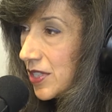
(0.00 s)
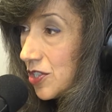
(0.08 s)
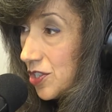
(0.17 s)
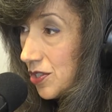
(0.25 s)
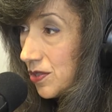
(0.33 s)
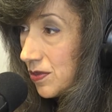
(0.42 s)
that
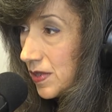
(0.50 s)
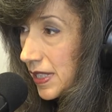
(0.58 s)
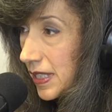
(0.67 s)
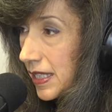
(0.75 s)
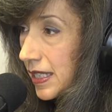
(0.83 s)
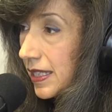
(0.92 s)
June
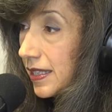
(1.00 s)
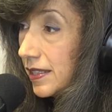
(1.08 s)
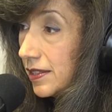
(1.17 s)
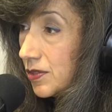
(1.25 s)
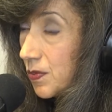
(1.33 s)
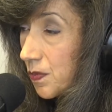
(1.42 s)

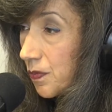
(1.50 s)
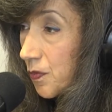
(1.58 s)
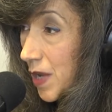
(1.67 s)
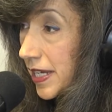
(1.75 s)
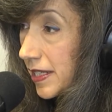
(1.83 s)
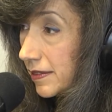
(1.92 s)
is
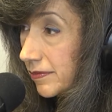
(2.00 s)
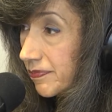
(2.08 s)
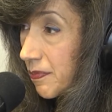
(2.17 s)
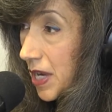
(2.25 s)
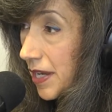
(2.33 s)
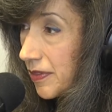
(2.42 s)
wedding month.